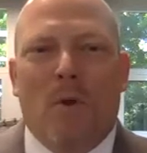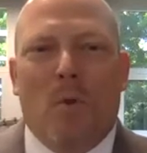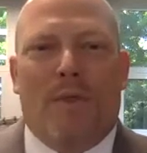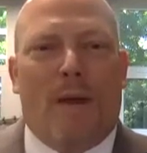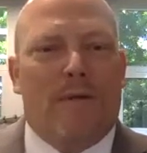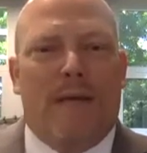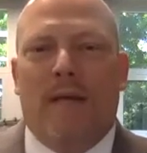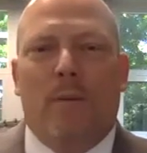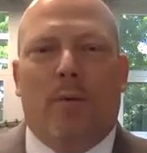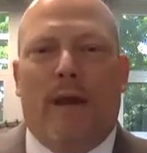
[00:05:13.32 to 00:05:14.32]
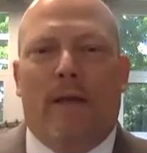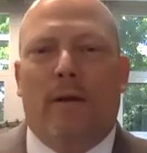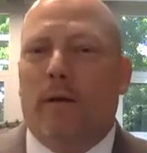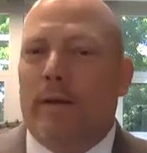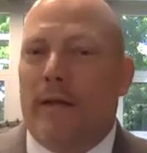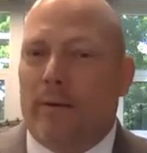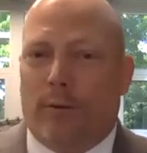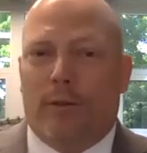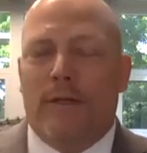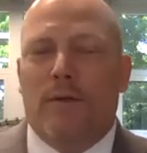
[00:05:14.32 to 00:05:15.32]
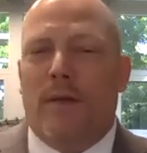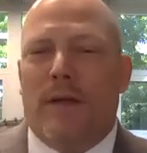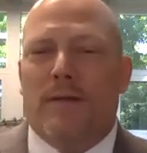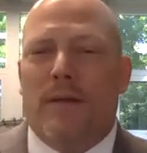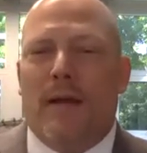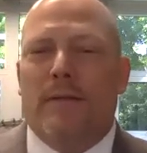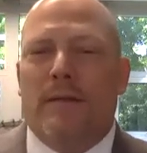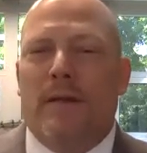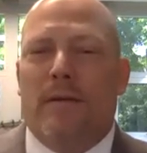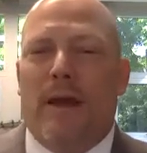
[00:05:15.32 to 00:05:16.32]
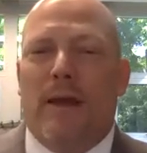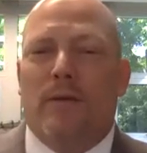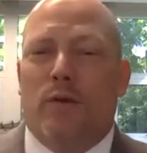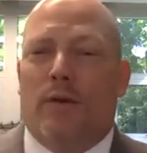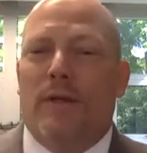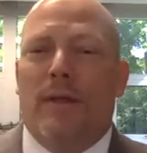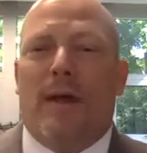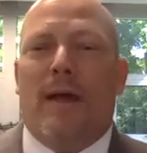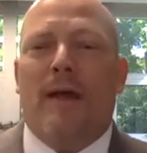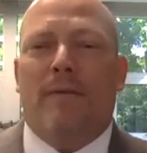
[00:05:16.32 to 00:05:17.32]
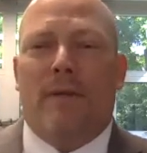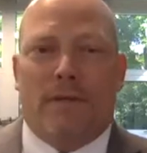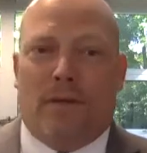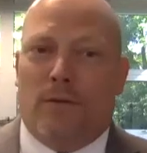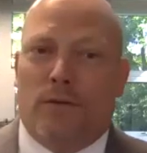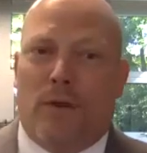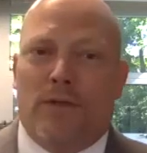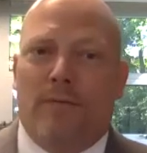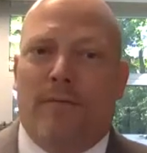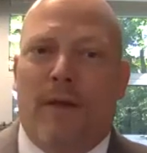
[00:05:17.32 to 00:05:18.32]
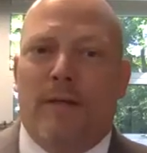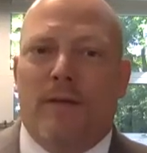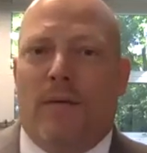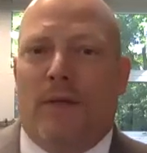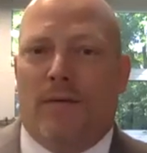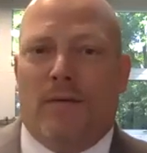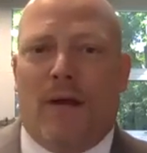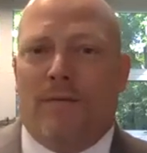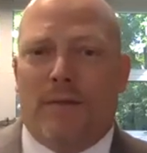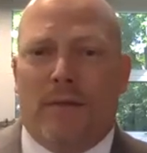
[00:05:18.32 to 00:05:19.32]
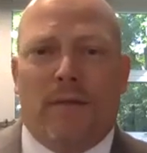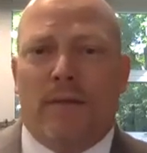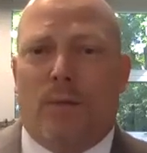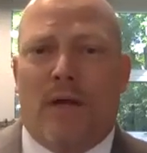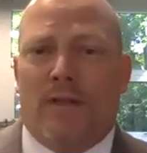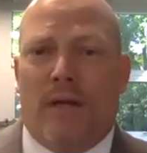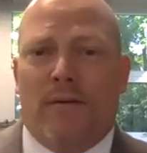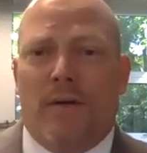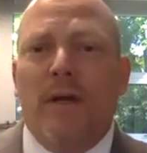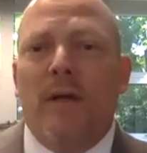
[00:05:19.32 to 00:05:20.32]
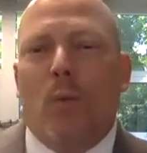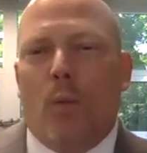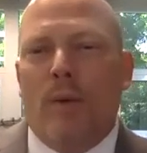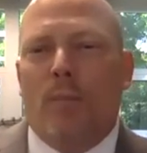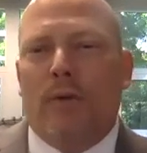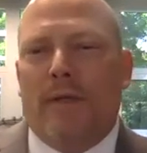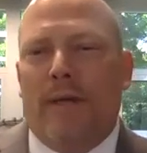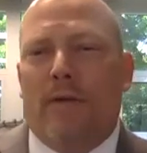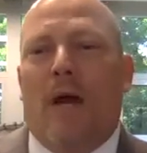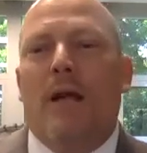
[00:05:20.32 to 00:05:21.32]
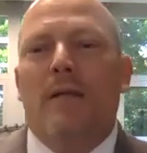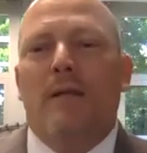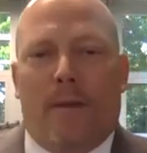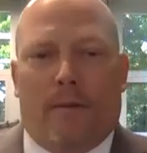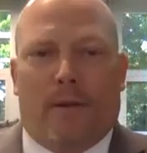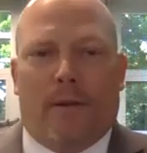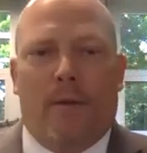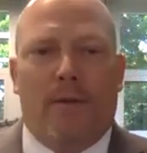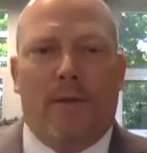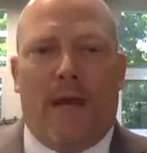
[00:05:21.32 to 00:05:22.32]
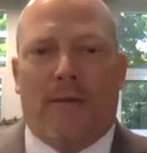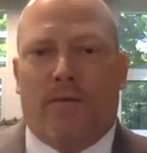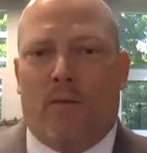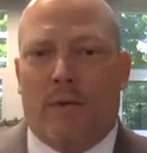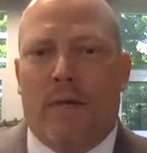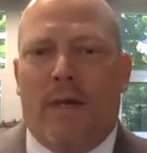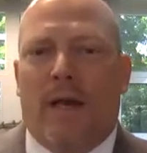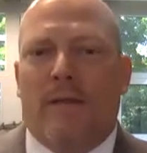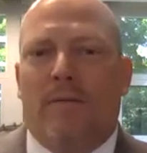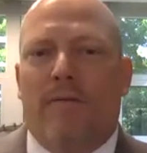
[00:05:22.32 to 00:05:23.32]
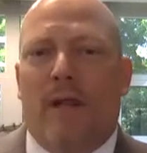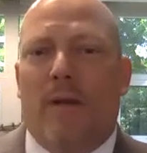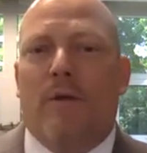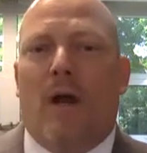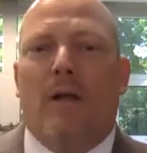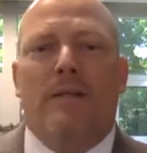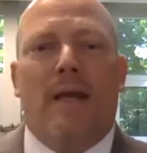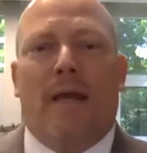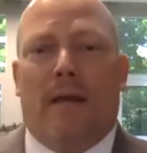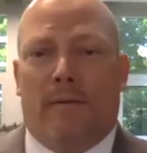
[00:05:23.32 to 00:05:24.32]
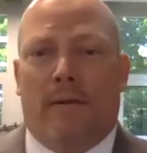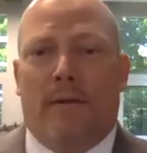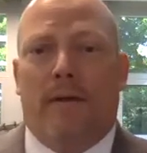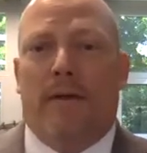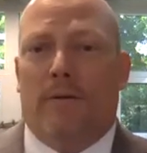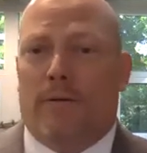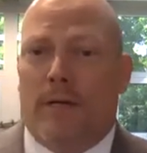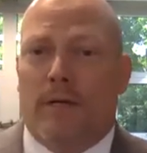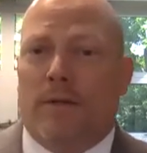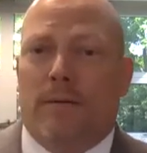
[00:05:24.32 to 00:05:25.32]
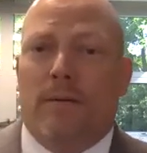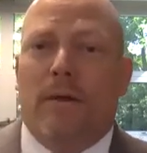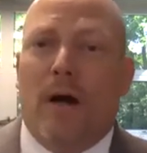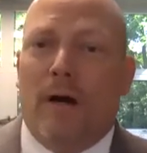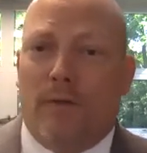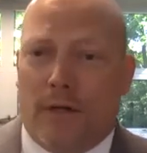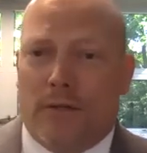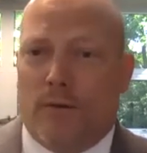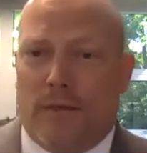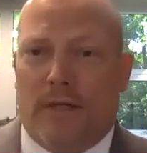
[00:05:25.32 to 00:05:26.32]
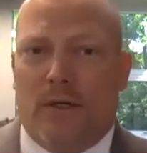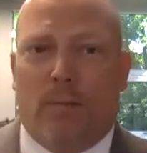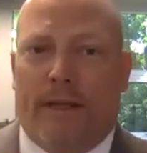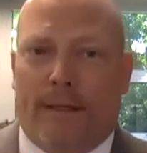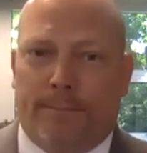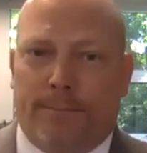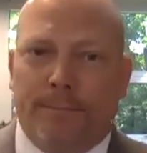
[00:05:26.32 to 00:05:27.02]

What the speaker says: Without taking a break, in early 2019 and during the heaviest construction phase of the entire facilities project, we pulled together another community task force and developed our second iteration of our strategic plan.